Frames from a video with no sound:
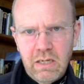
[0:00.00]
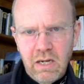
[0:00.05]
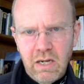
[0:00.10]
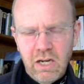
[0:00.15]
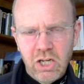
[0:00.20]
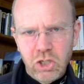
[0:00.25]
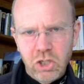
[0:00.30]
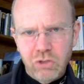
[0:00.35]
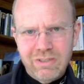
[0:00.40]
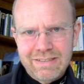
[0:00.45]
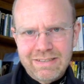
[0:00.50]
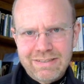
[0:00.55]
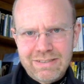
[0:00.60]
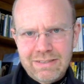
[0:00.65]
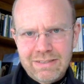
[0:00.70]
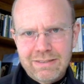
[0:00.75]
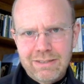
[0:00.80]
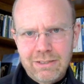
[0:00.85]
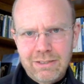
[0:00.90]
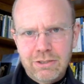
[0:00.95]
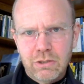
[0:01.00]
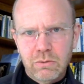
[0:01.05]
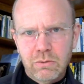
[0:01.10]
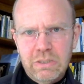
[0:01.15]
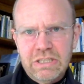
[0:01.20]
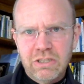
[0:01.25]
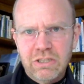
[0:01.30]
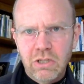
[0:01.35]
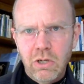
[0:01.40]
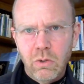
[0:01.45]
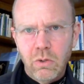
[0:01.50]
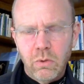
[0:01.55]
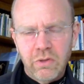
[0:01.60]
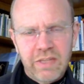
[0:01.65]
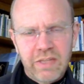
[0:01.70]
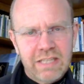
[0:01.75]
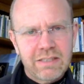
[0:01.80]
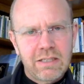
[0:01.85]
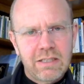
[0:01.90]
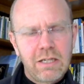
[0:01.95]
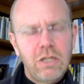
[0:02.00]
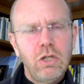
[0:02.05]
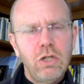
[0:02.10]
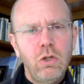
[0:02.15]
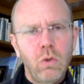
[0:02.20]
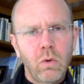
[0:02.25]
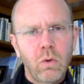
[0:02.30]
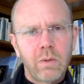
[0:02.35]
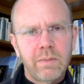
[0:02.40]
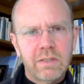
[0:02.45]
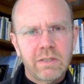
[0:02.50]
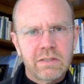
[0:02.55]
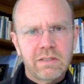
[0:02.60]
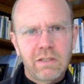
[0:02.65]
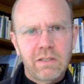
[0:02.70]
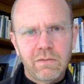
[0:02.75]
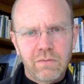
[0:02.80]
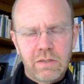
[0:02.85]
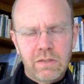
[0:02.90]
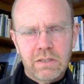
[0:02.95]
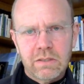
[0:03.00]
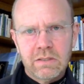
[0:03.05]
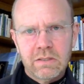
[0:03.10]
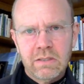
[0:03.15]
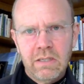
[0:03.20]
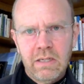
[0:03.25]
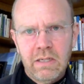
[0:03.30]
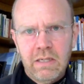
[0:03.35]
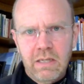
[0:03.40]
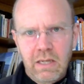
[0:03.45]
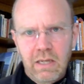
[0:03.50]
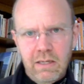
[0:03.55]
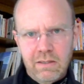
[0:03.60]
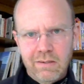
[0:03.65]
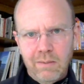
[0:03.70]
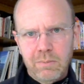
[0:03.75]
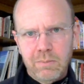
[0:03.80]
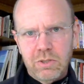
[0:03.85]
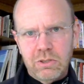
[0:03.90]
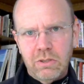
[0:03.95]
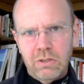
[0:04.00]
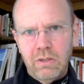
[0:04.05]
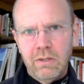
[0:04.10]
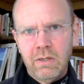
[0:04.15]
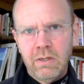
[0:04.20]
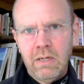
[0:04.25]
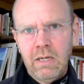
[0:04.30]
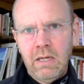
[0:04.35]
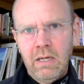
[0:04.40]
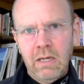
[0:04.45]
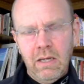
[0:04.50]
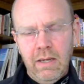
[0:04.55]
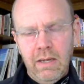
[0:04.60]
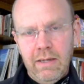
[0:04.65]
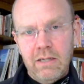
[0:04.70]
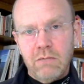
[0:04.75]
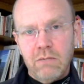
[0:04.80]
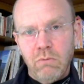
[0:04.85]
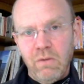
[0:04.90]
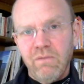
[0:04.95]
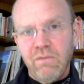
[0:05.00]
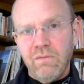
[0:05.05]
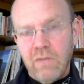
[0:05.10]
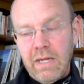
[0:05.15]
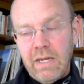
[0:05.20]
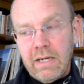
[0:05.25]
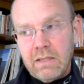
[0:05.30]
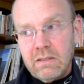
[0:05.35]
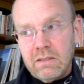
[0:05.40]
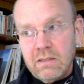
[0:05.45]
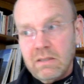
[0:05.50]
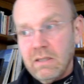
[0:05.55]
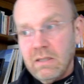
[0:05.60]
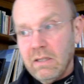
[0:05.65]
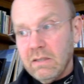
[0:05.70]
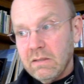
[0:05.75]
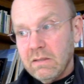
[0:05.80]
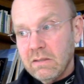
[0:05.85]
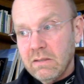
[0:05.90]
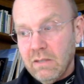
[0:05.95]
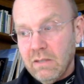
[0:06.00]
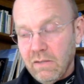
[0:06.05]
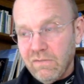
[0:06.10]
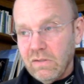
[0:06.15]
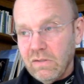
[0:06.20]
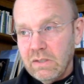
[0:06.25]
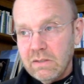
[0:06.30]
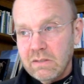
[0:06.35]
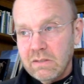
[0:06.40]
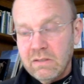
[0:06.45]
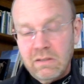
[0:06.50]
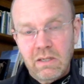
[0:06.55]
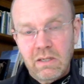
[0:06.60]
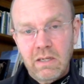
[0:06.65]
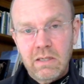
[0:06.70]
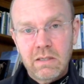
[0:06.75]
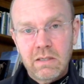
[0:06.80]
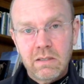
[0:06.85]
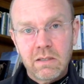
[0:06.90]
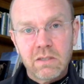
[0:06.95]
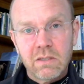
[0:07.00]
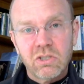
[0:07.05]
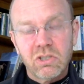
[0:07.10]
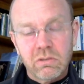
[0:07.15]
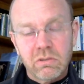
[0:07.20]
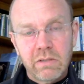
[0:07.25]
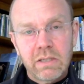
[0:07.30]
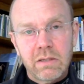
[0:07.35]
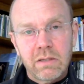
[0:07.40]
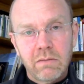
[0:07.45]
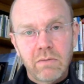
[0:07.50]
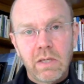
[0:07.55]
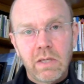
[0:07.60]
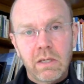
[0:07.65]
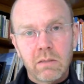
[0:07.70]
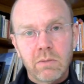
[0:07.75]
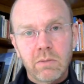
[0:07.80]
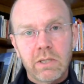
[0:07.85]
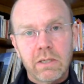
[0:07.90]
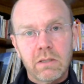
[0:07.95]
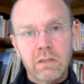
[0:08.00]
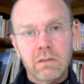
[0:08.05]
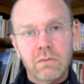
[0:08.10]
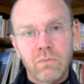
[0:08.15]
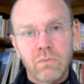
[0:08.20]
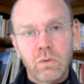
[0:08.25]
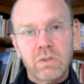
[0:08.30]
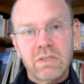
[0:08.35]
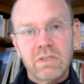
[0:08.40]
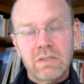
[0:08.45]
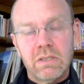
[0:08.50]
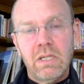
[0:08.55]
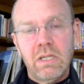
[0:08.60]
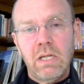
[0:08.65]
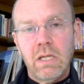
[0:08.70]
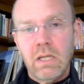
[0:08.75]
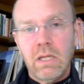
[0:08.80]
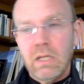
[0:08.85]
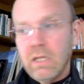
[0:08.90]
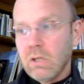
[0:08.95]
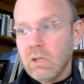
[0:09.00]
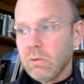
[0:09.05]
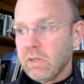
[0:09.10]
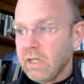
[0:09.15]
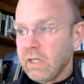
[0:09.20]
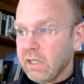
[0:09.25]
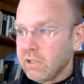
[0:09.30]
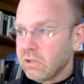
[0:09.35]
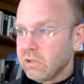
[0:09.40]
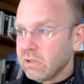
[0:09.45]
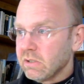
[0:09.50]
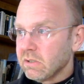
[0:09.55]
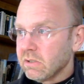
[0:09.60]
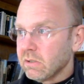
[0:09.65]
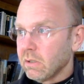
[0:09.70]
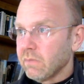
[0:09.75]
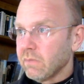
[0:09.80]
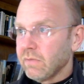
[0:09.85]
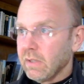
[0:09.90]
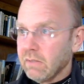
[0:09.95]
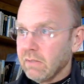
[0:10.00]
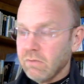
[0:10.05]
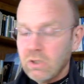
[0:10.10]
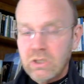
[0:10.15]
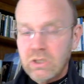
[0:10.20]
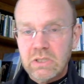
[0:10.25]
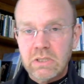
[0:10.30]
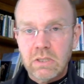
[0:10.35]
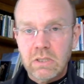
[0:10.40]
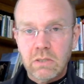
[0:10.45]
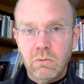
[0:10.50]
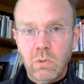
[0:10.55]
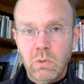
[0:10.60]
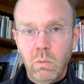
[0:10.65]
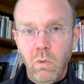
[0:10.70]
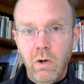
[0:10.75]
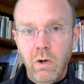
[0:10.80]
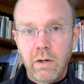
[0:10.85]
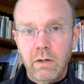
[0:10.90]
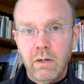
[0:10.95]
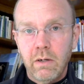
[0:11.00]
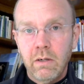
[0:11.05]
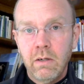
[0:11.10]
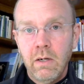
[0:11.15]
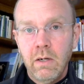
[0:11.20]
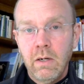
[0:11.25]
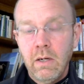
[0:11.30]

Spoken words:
160 degrees lower. That's an enormous difference in temperature. And it reflects this difference in the strength of the intermolecular forces in liquid hydrogen sulfide versus liquid water.